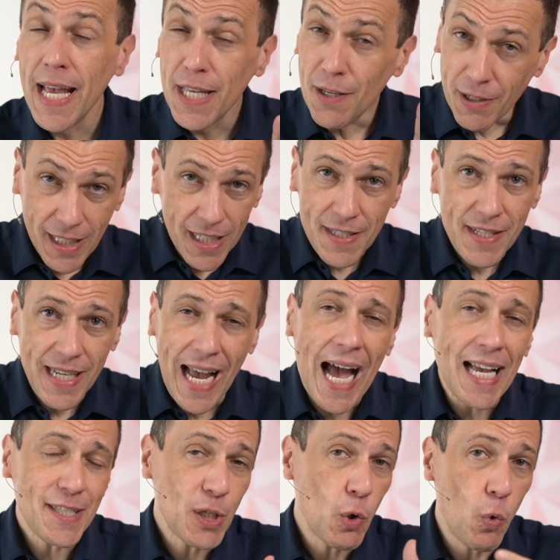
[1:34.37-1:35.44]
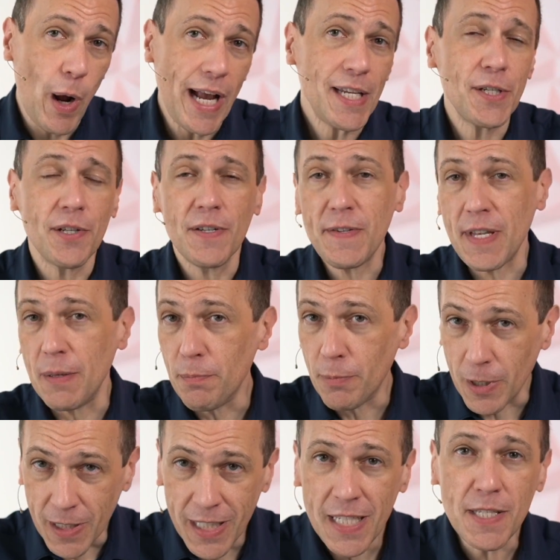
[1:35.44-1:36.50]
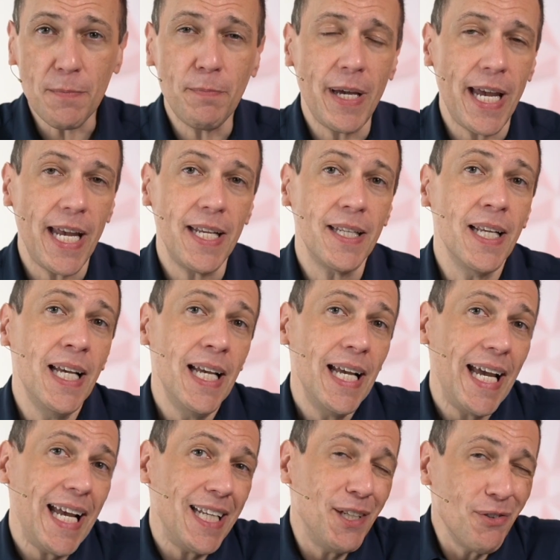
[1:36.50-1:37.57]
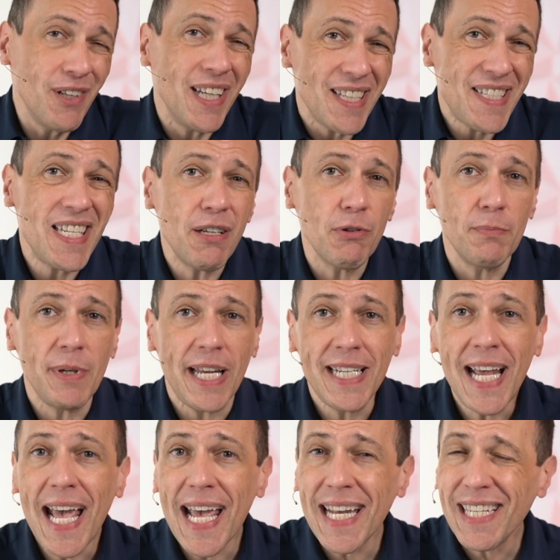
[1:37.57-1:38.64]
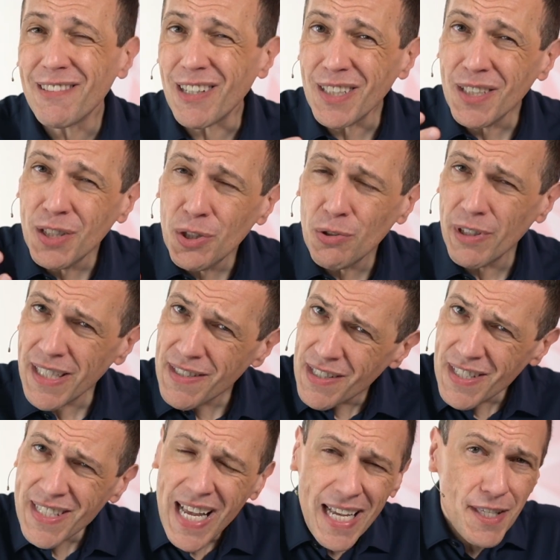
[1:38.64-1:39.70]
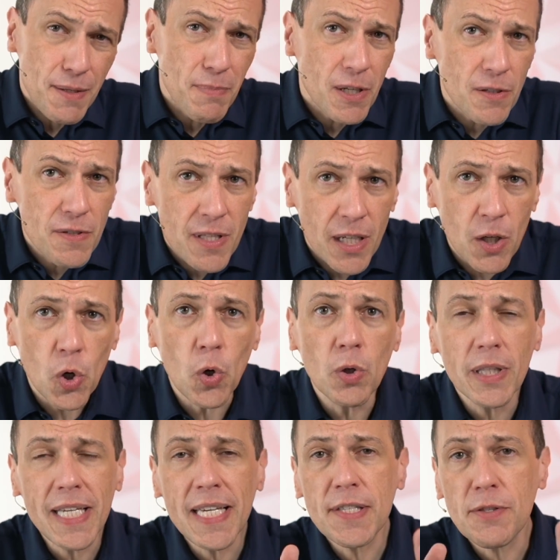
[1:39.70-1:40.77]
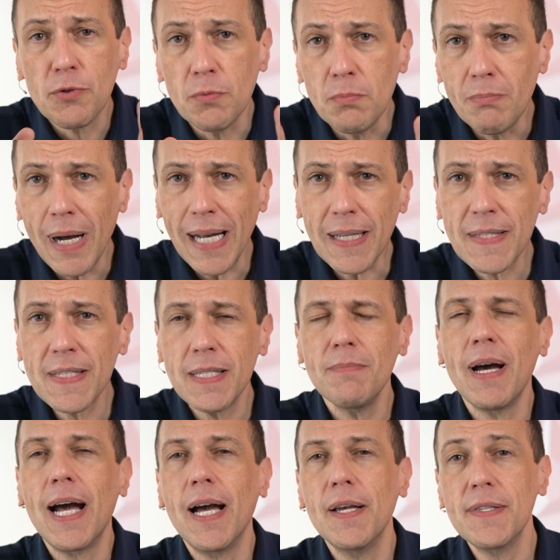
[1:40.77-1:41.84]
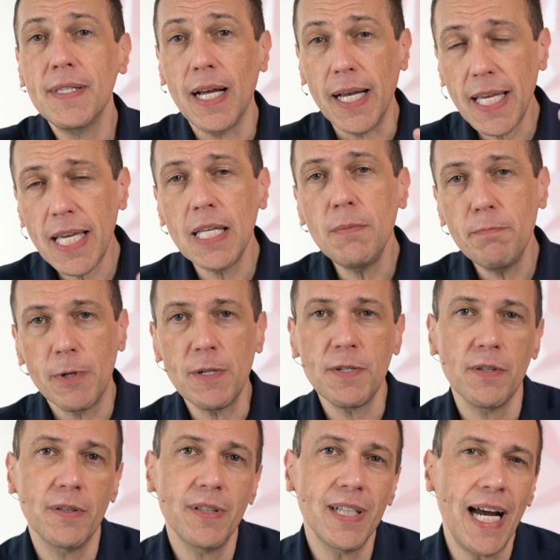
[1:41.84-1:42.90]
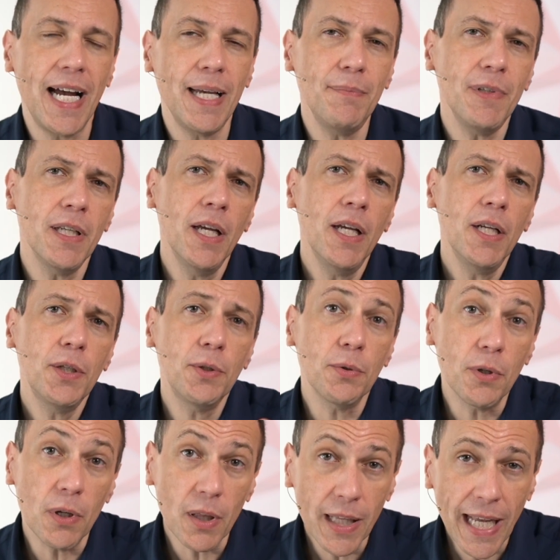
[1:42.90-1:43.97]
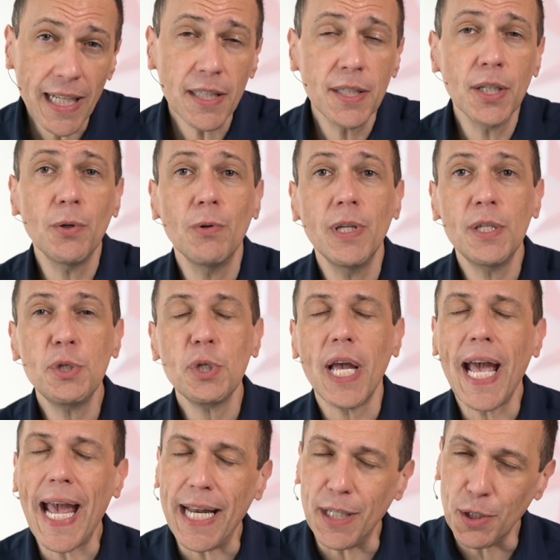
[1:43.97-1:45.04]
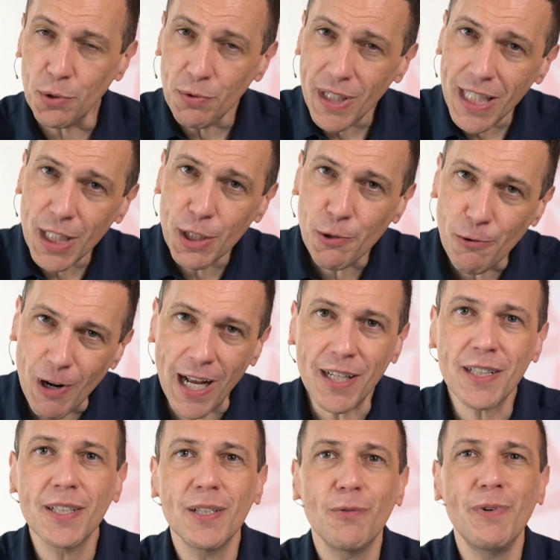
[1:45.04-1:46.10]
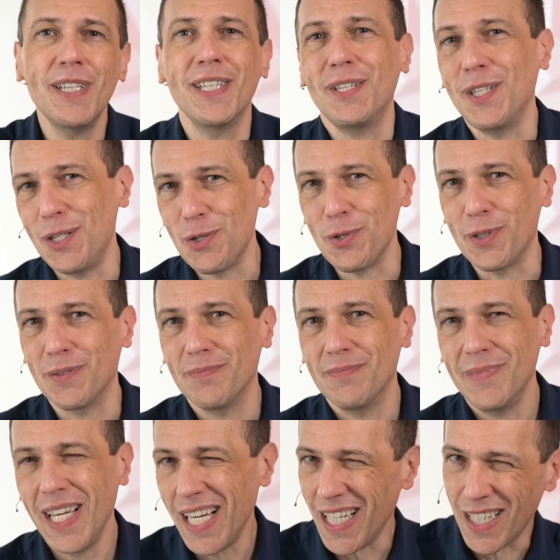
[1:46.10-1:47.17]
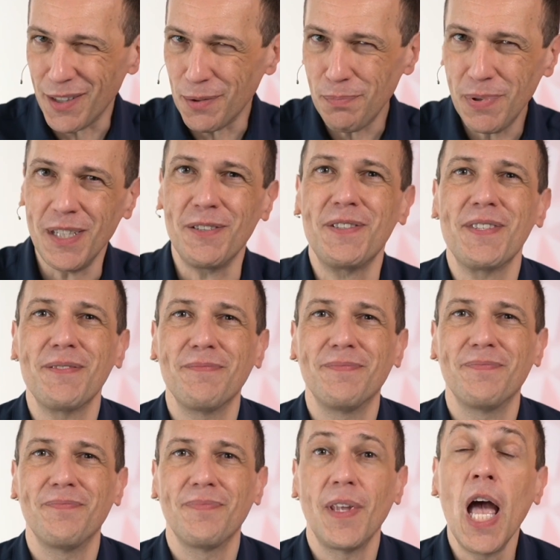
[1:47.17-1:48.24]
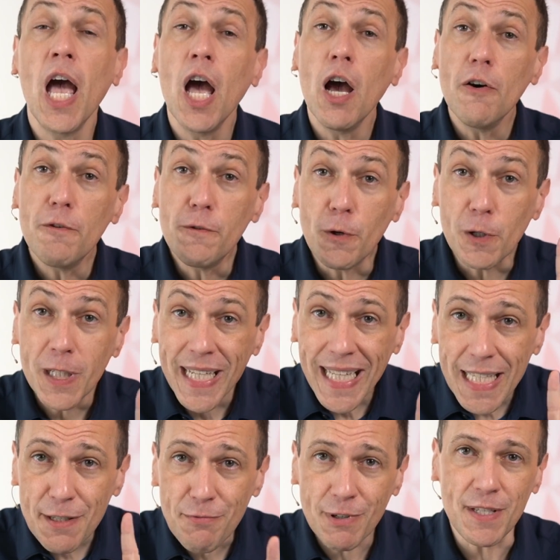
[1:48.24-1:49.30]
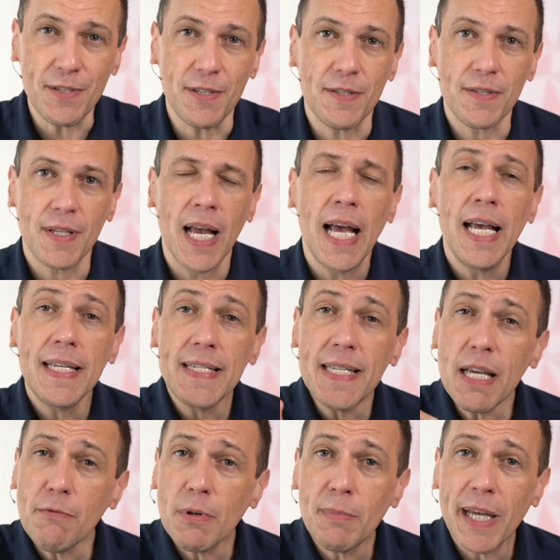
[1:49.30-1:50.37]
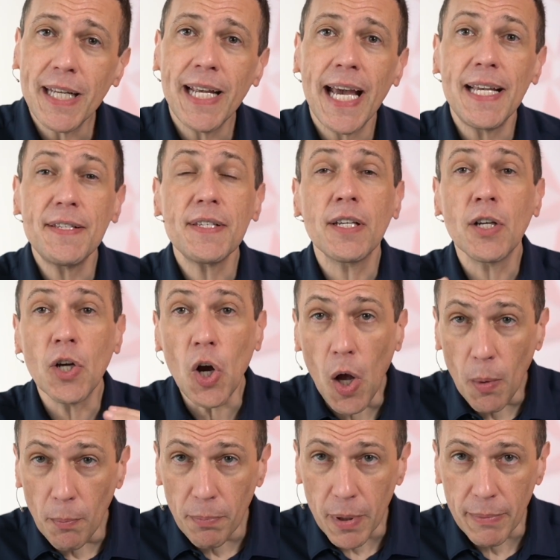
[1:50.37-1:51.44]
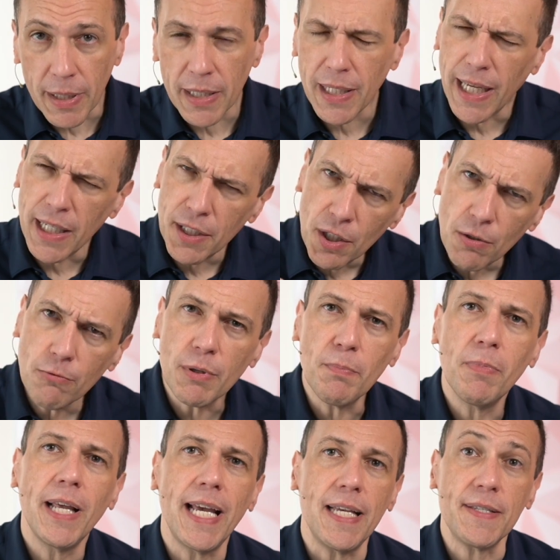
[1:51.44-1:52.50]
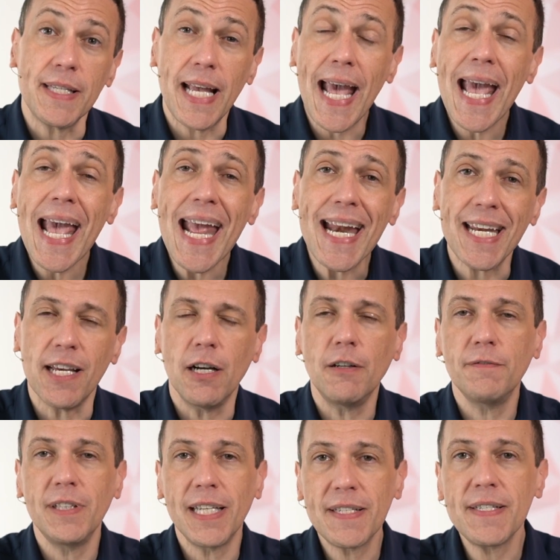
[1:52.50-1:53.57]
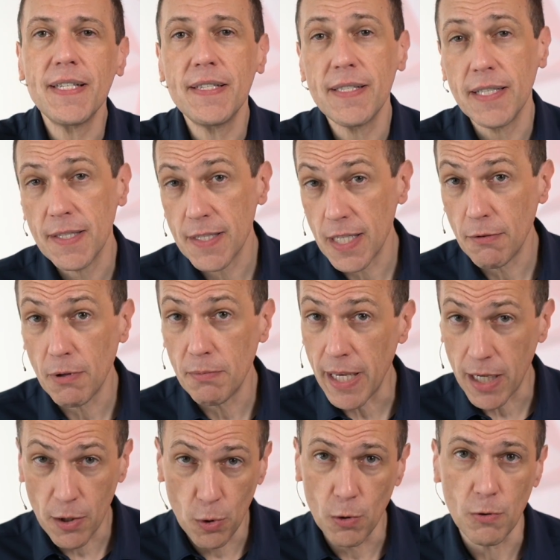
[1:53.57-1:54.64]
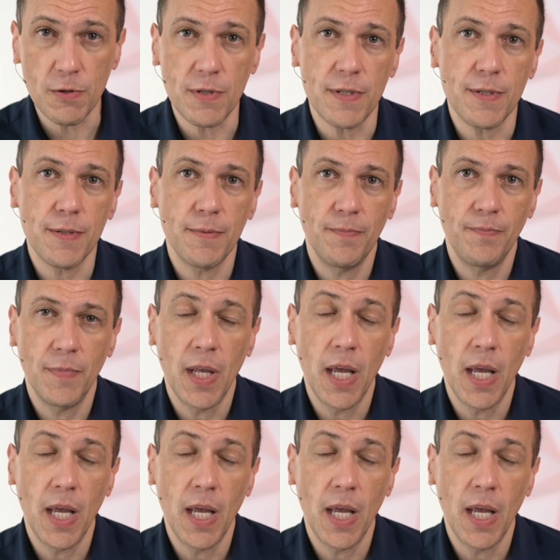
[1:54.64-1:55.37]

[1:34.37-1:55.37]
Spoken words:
You can easily ask questions and participate, and during a SQLBI day there are no exercises because the goal is to maximize the in-person time, to collect knowledge and to interact with the teacher and other peers. For these reasons, SQLBI Days complement and don't replace any of the existing SQLBI courses.